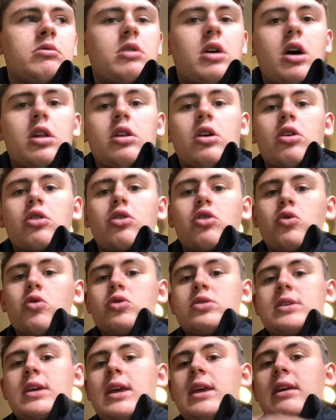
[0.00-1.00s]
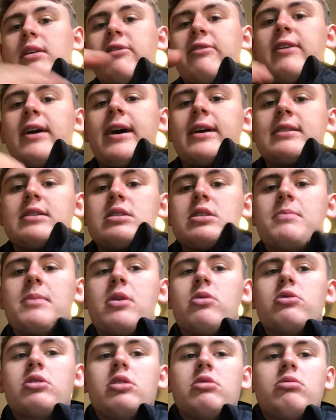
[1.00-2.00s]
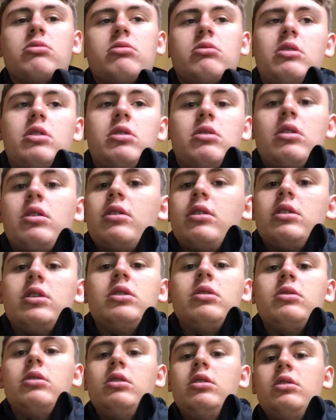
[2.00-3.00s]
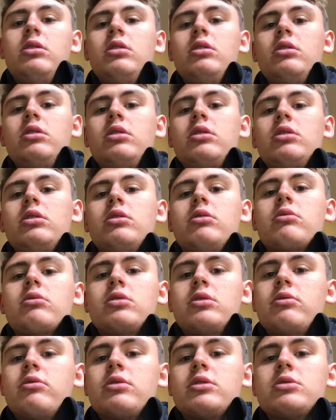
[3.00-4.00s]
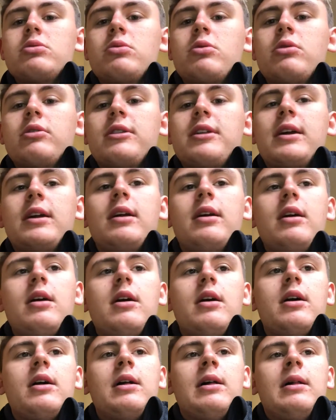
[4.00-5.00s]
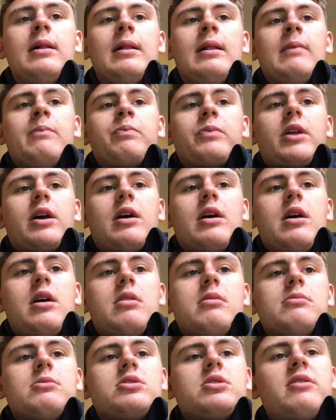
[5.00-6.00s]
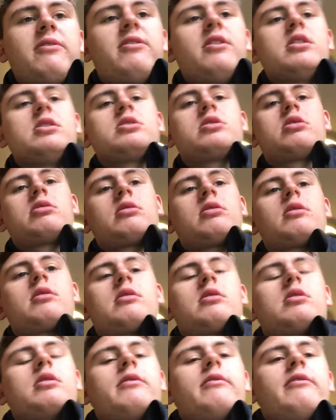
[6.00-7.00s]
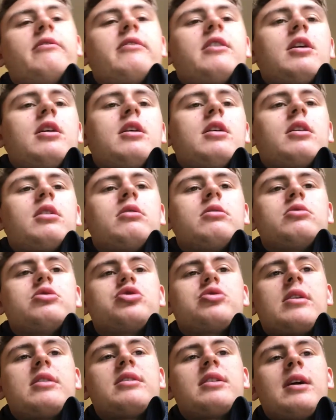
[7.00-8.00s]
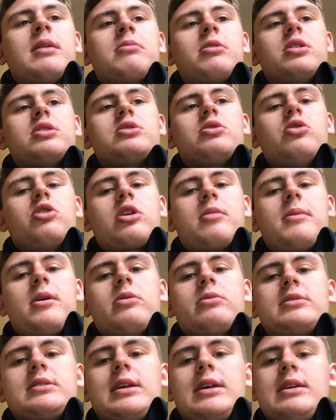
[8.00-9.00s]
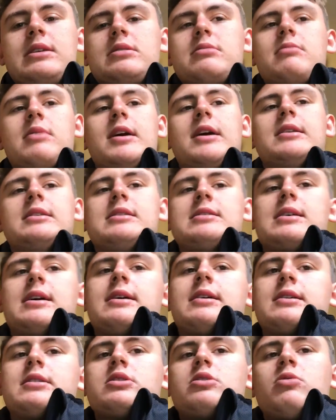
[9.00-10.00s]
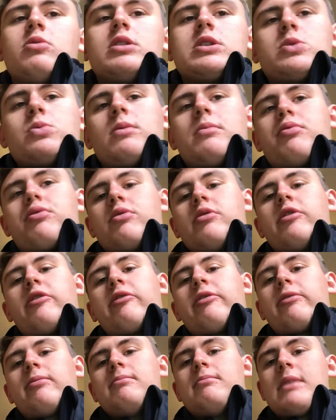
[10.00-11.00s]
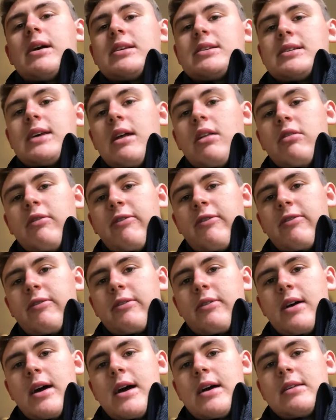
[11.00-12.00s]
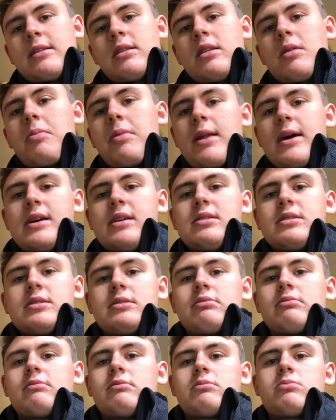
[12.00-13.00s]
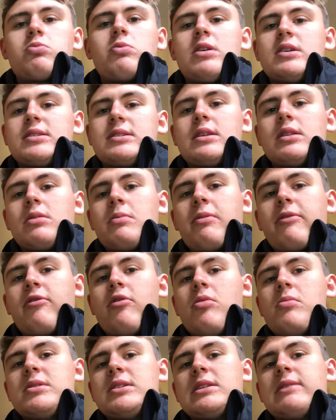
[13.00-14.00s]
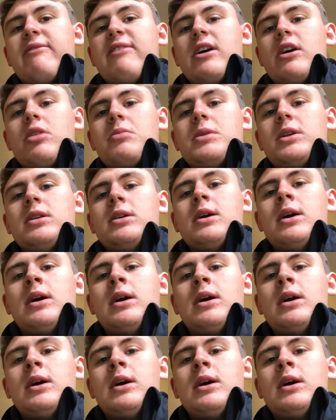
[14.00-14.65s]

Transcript: a lot of good key factors about you, you know, you're onto a good thing. So the first strength that I'm going to talk about is my desire to want to improve myself and the players whilst in the performance environment.